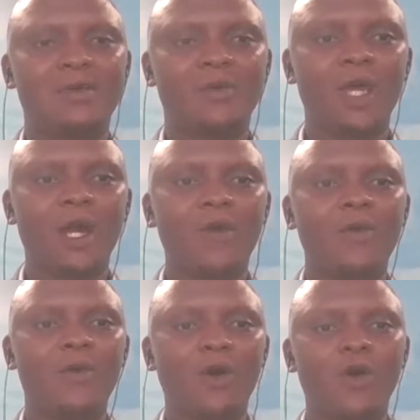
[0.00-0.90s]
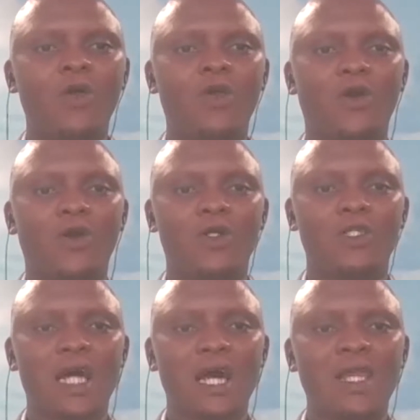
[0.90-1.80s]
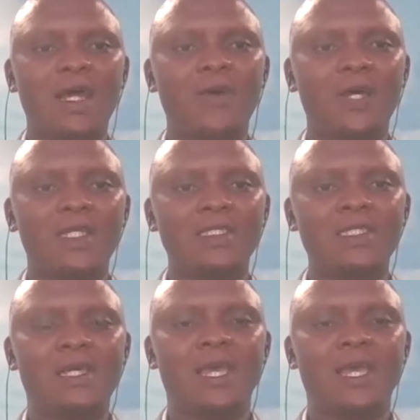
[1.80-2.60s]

we are all caught unawares,